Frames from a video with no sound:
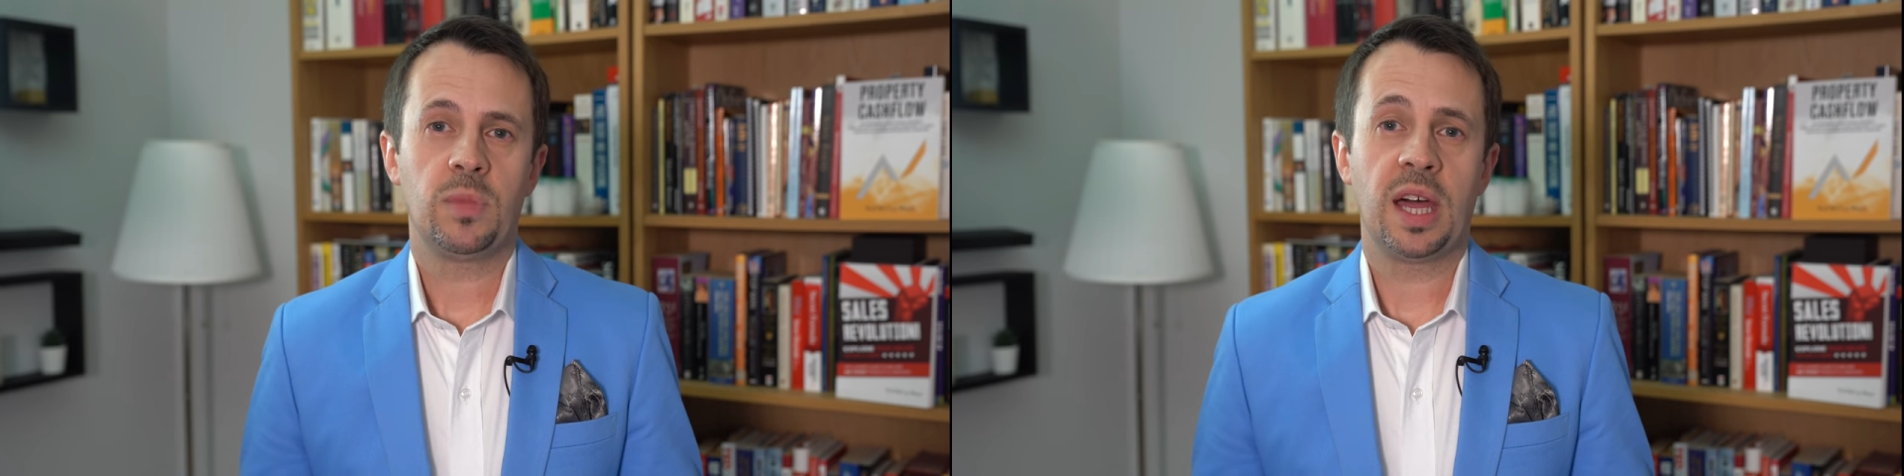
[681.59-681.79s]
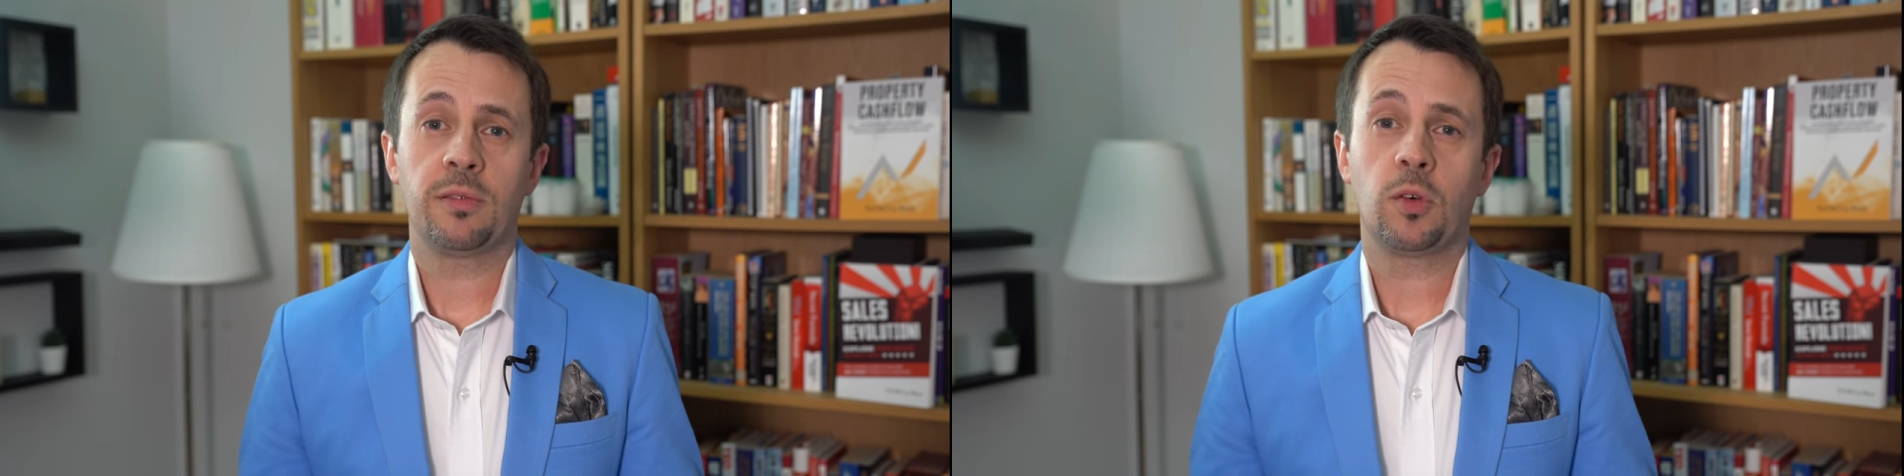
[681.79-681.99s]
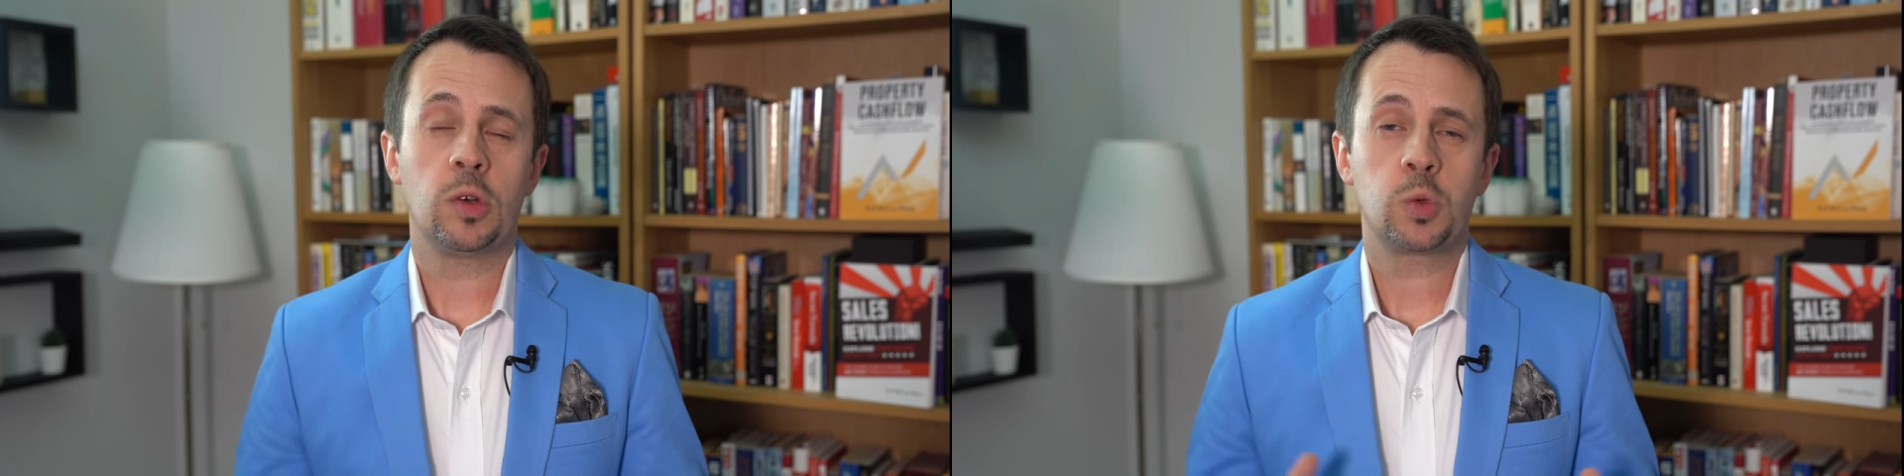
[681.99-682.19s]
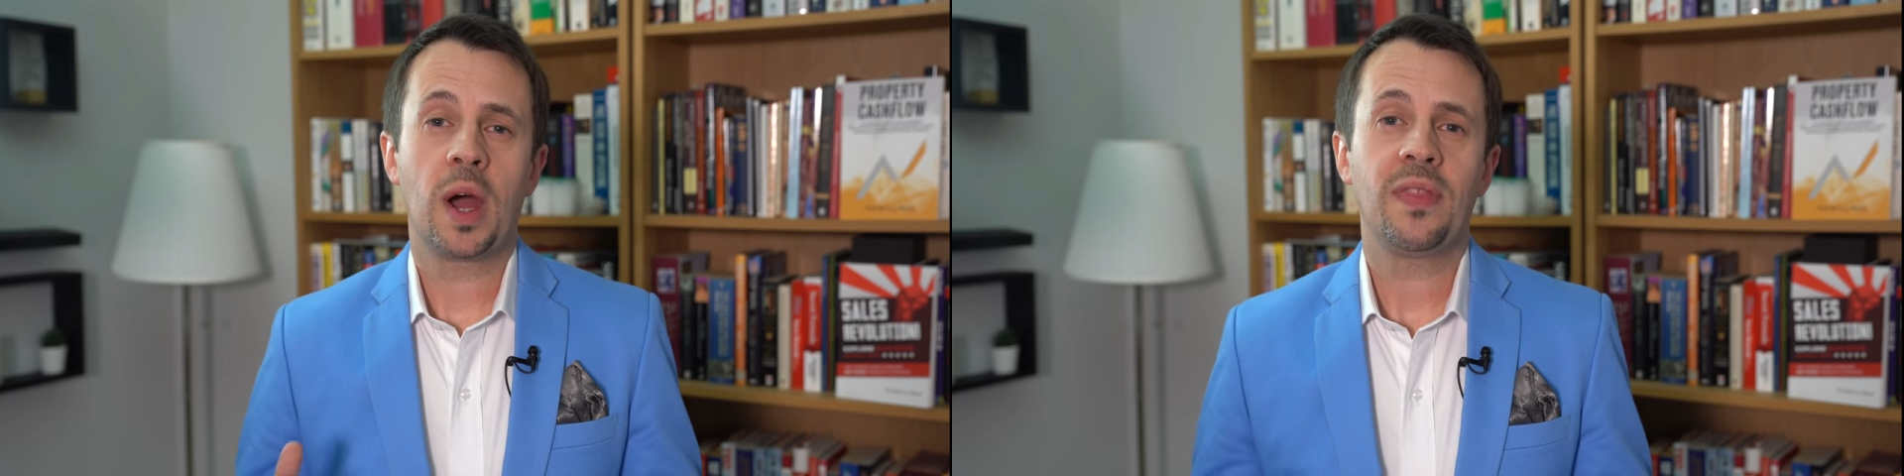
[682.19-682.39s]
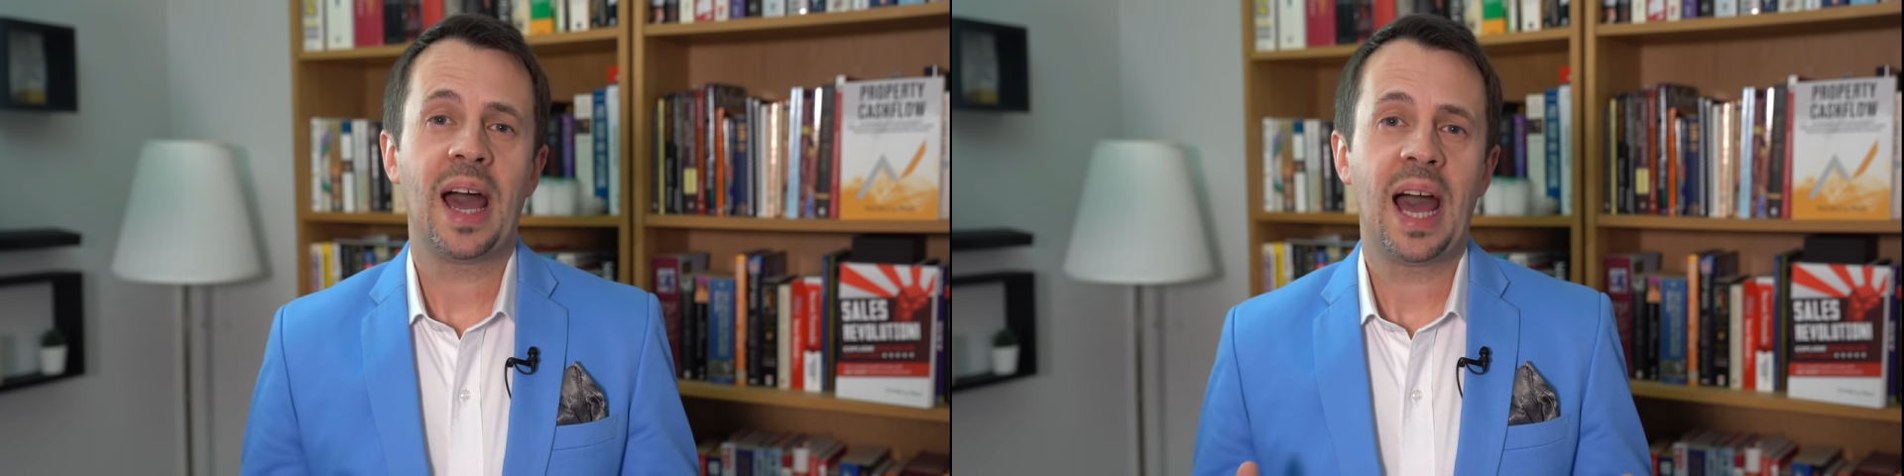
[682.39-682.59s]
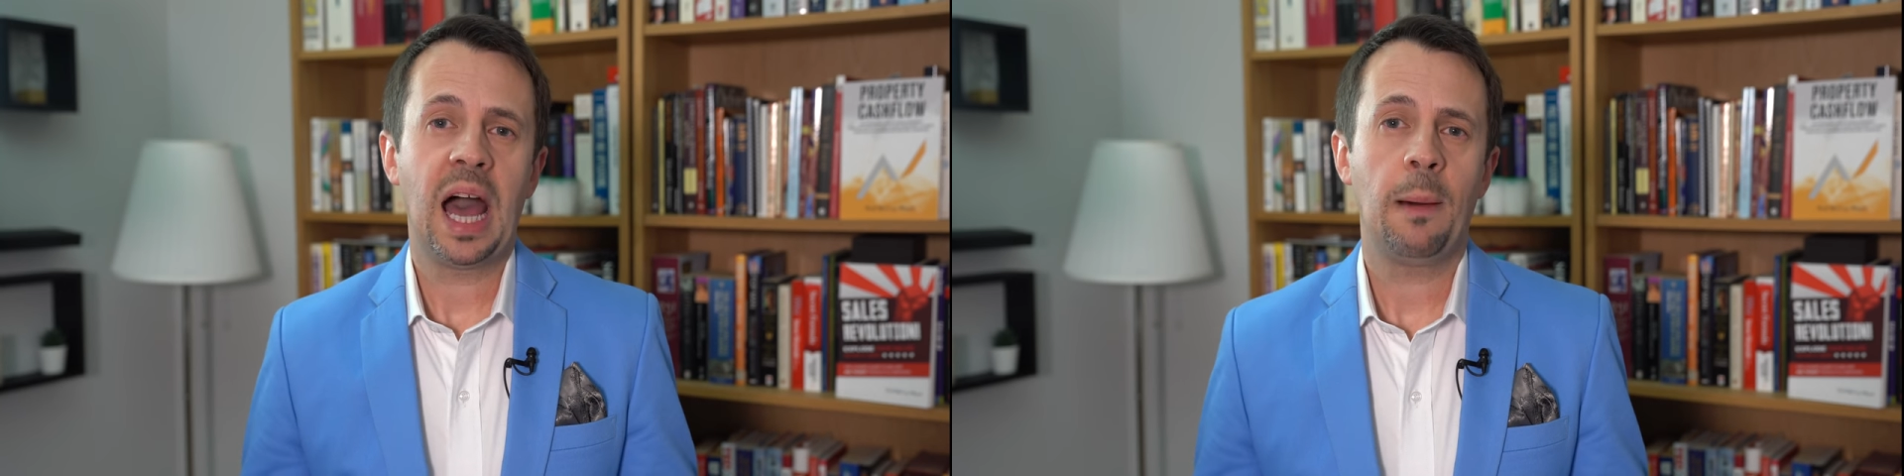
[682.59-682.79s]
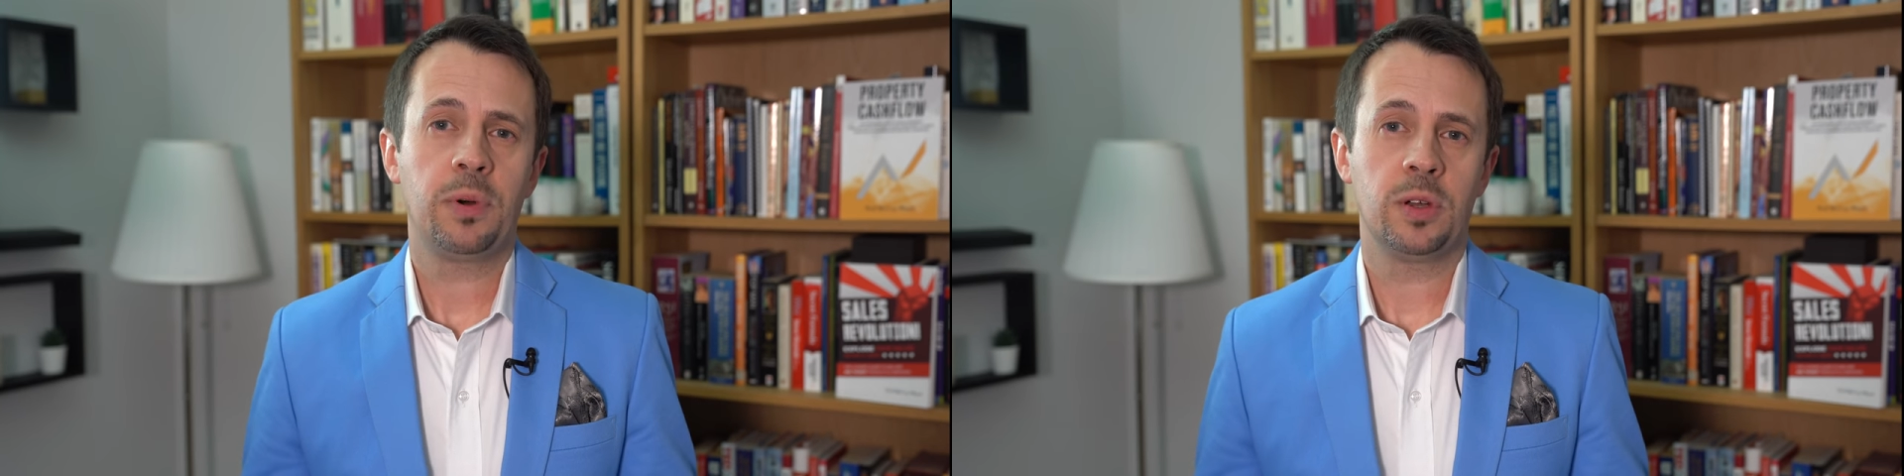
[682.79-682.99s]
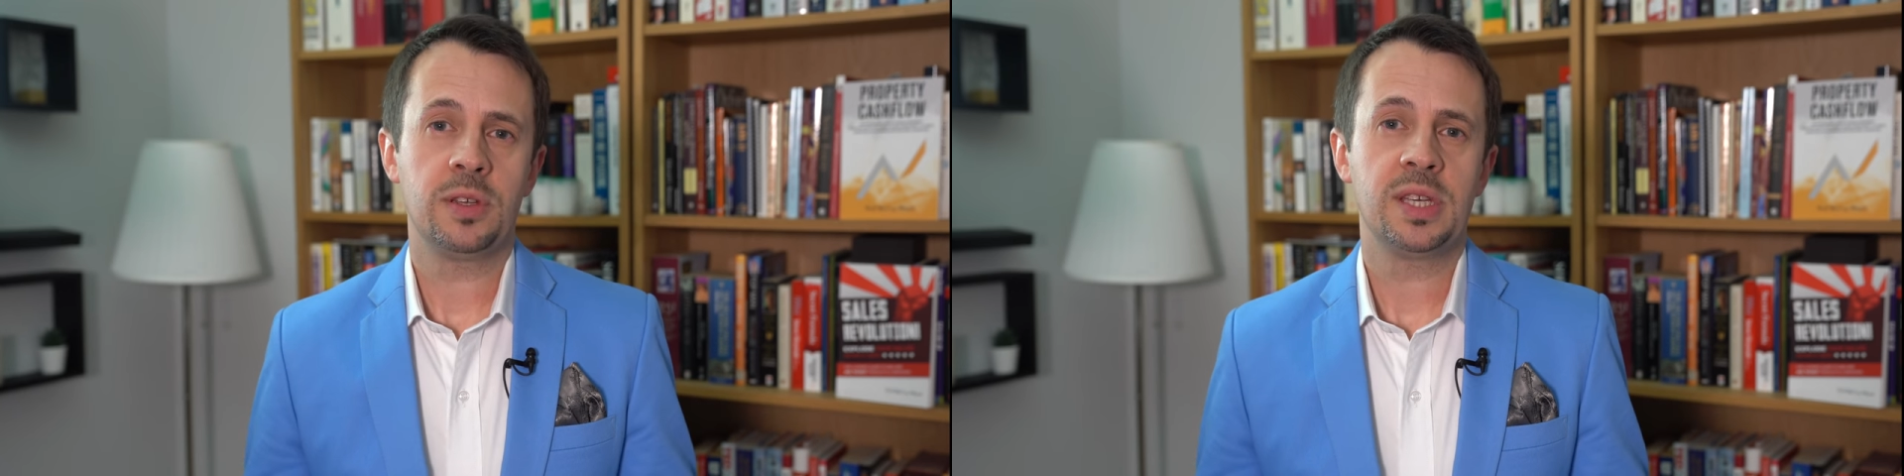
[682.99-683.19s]
And of course, when that
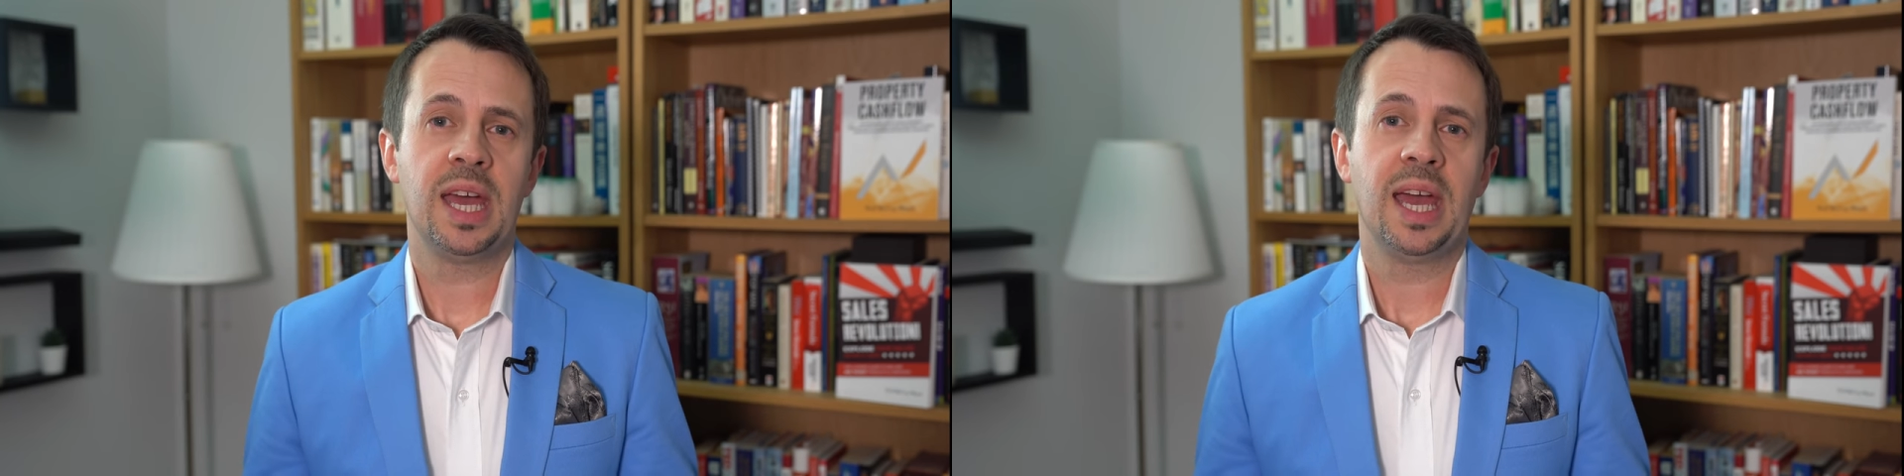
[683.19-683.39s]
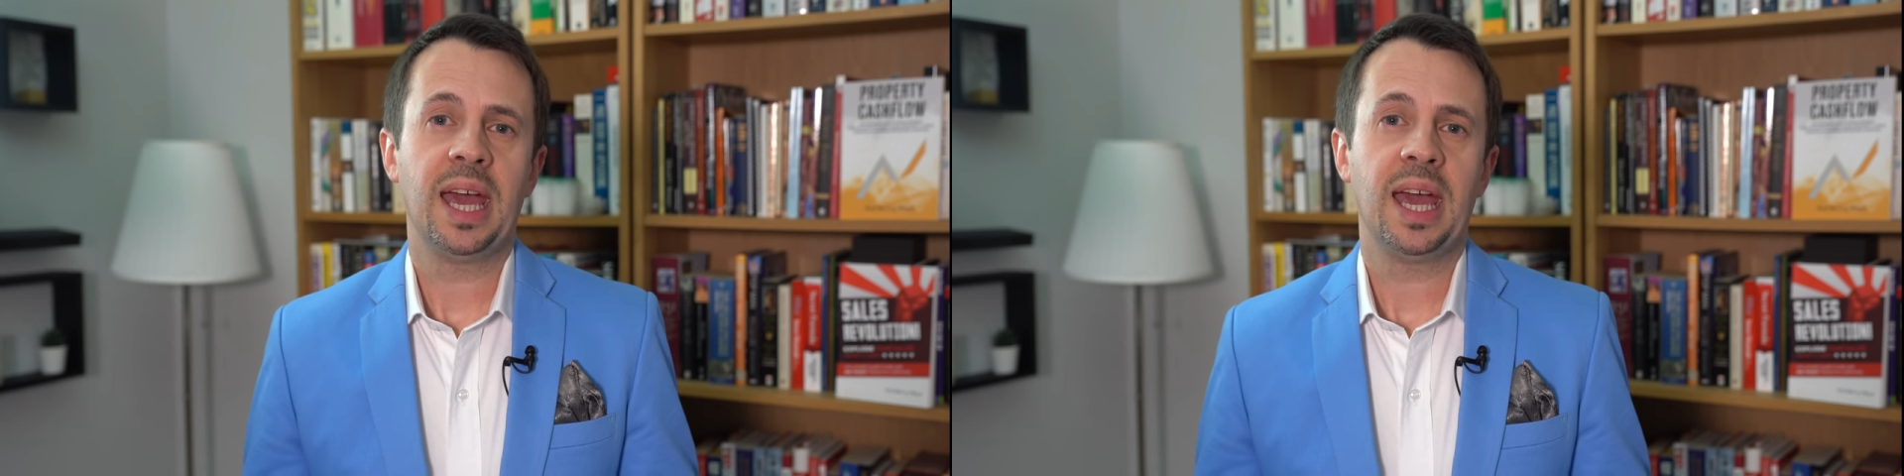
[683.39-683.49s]
happens,